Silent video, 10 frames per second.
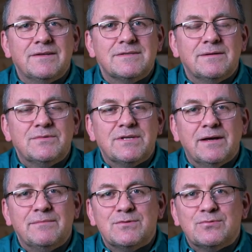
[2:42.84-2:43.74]

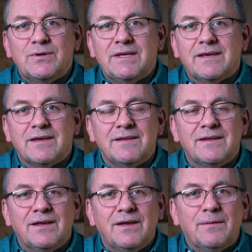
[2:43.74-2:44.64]
Sometimes we
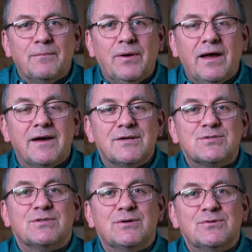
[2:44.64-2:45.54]
can
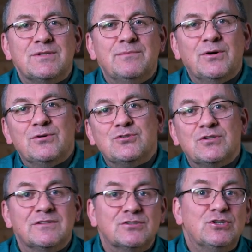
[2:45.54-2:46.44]
pass those
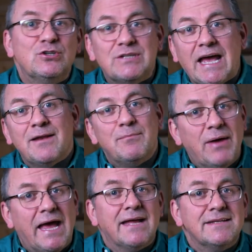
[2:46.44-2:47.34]
emotions, good and
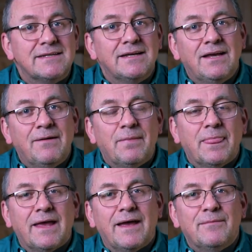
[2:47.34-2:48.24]
bad,
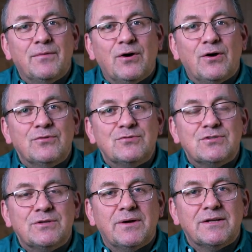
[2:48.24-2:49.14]

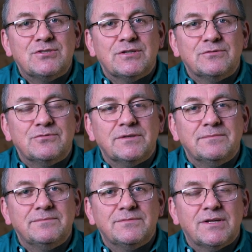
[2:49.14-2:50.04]
onto our children.
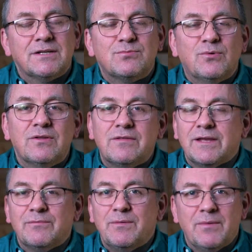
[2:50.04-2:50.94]
So that's one
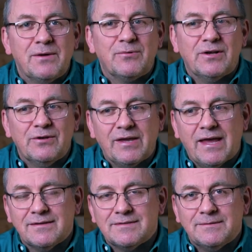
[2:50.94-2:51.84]
thing we might want to look
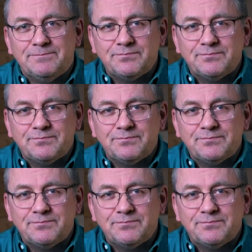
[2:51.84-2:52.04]
at.